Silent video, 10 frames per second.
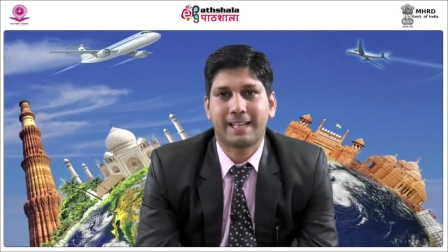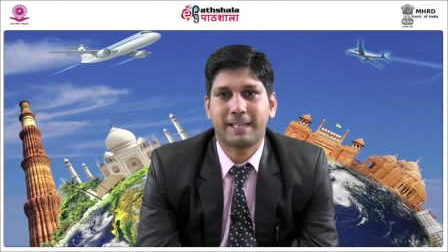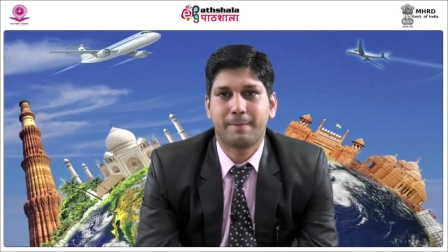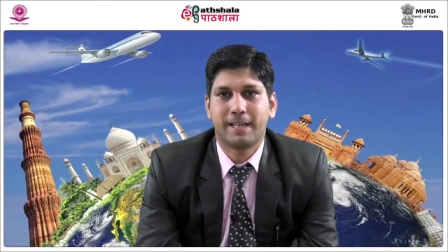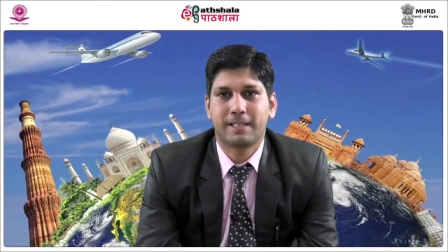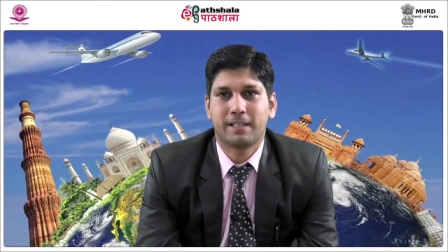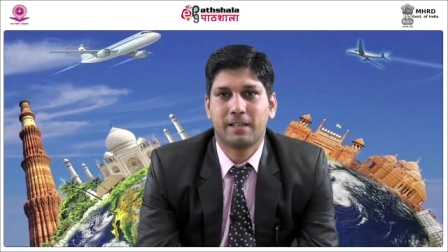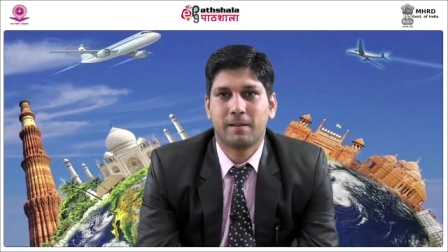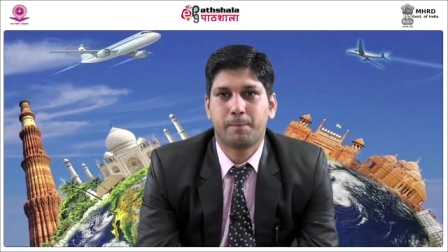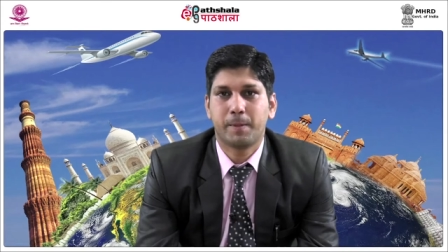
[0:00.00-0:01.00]
agreement,
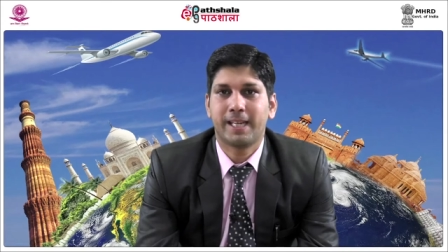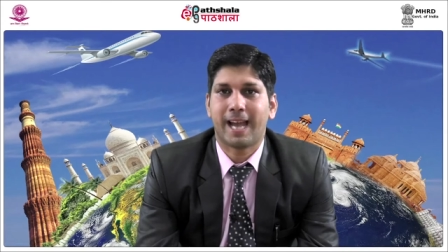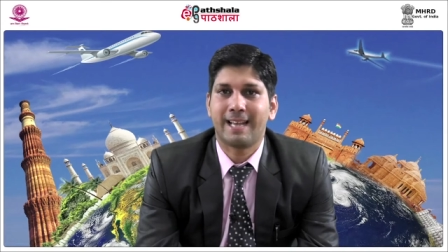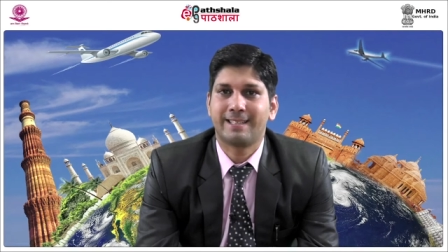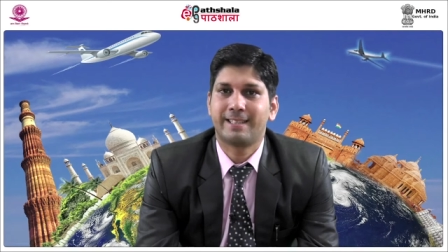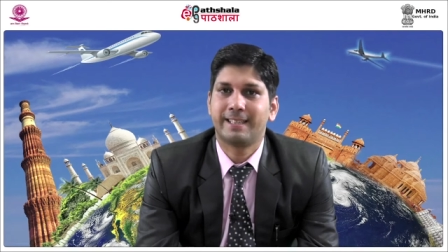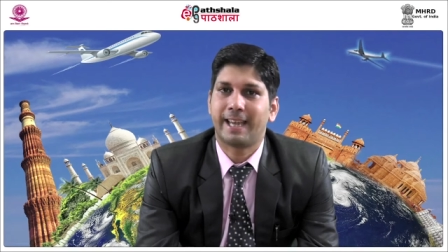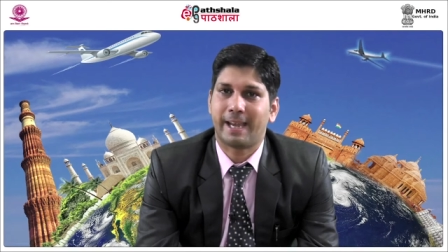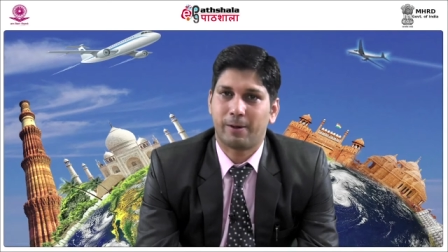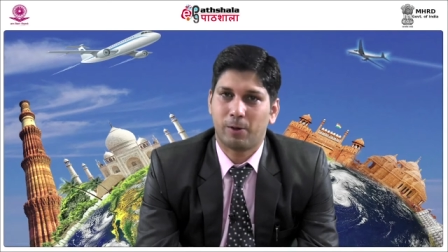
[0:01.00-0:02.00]

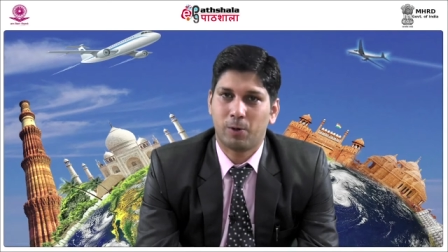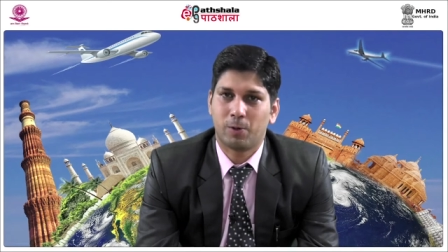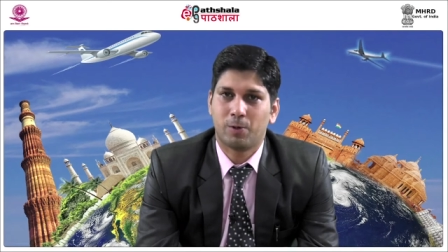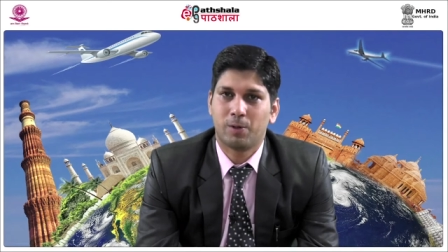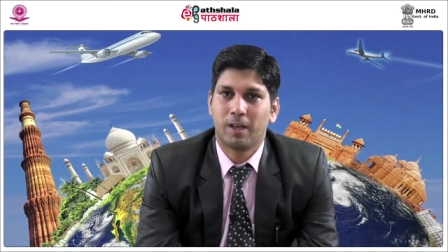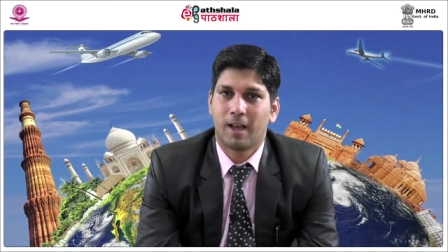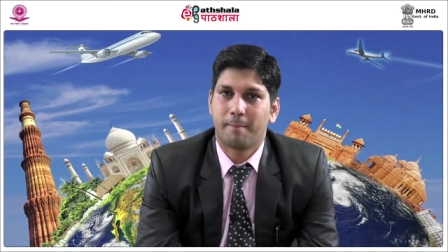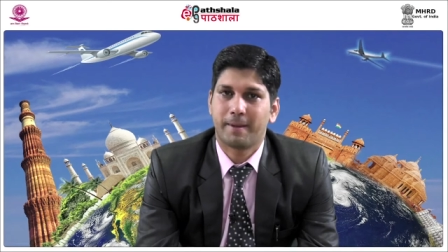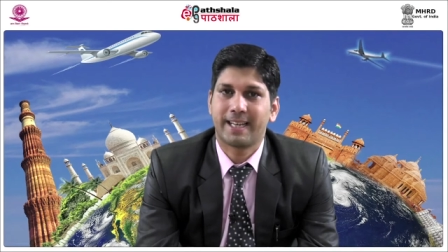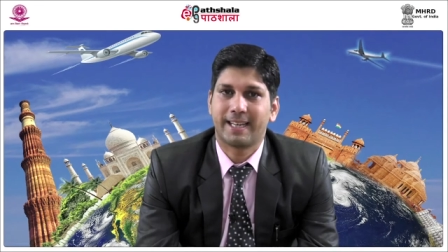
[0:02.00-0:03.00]
PICAO
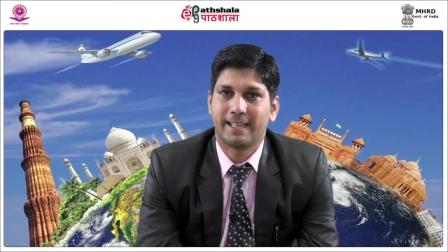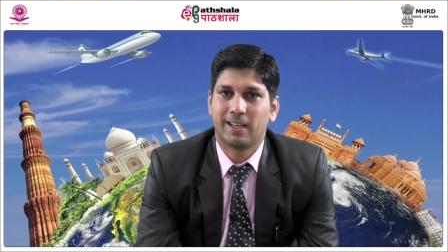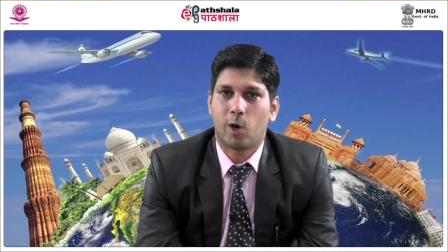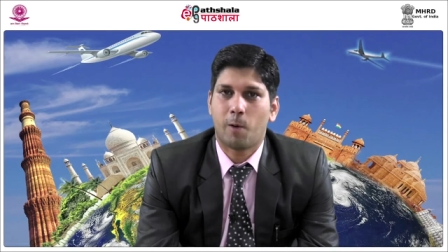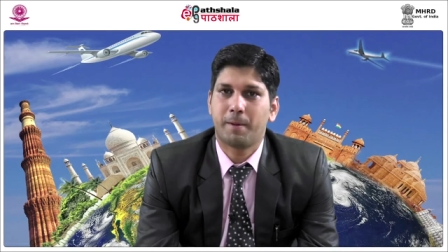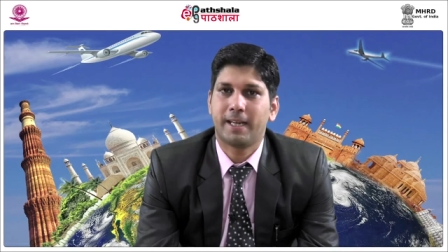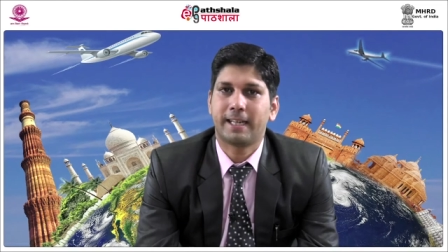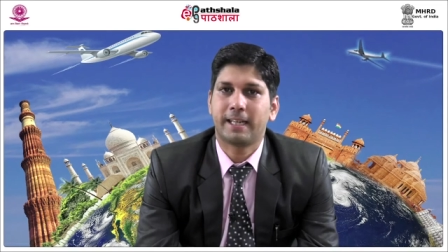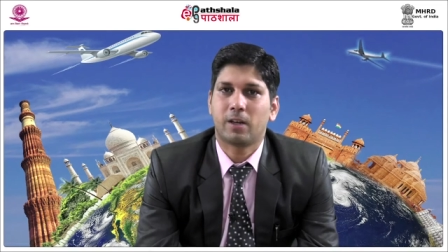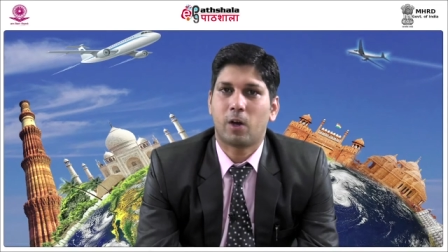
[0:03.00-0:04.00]
began
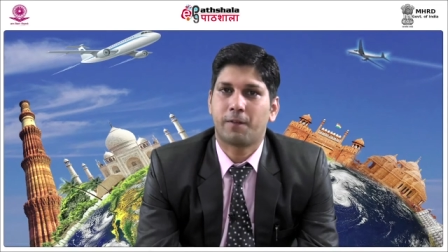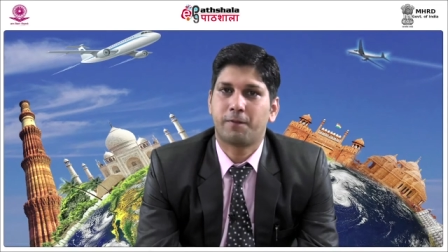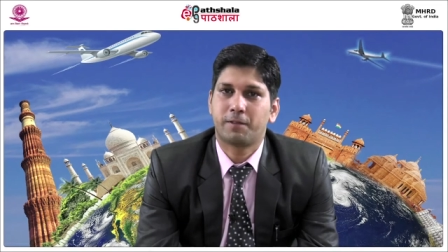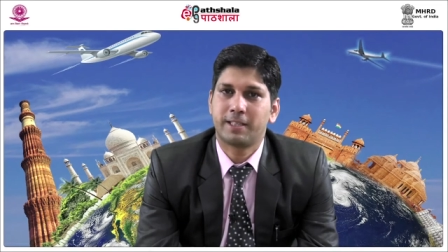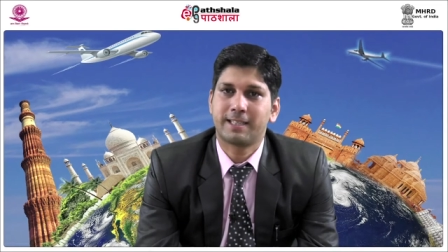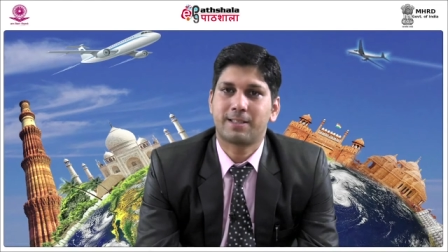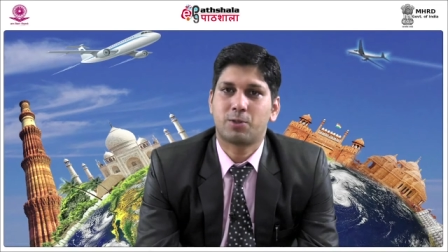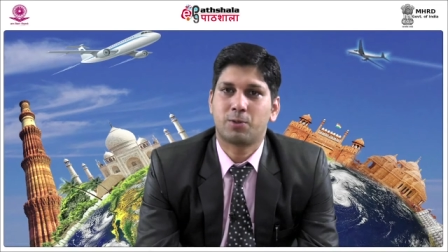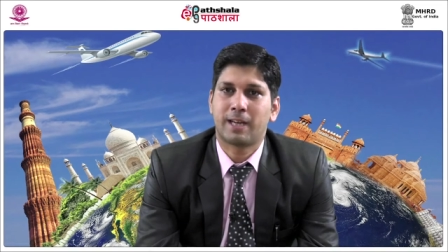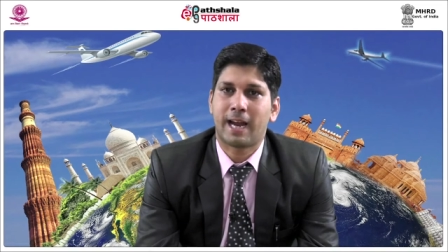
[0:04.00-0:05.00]
operating on 6
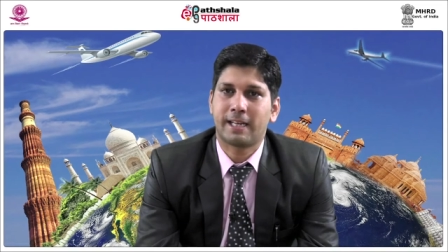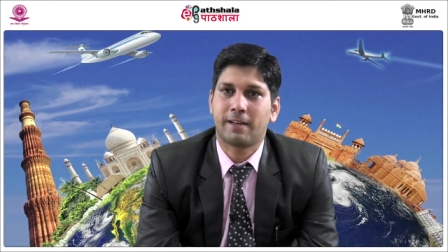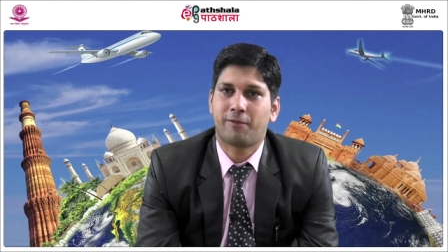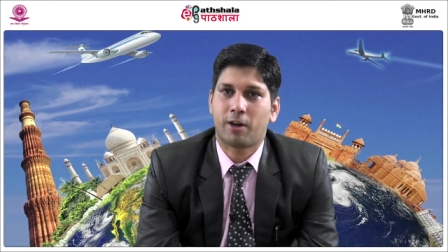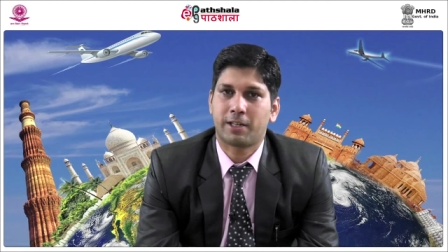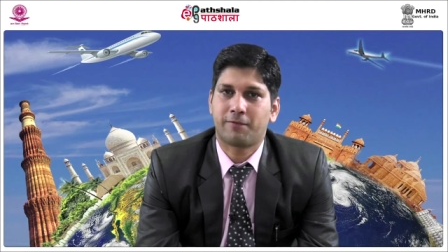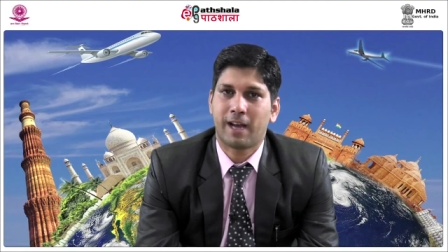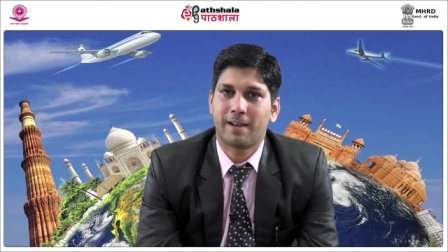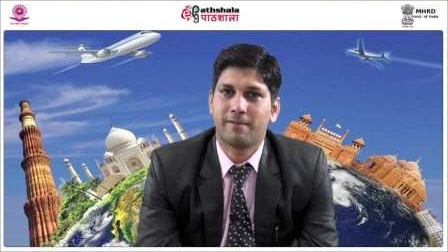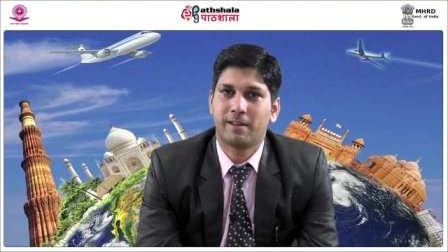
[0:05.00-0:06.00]
June
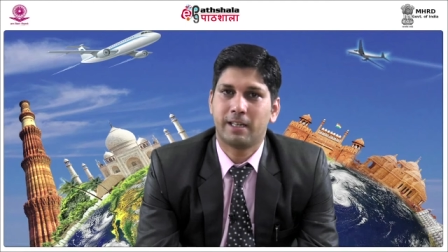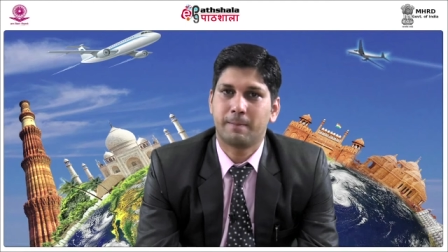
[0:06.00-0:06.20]
1945,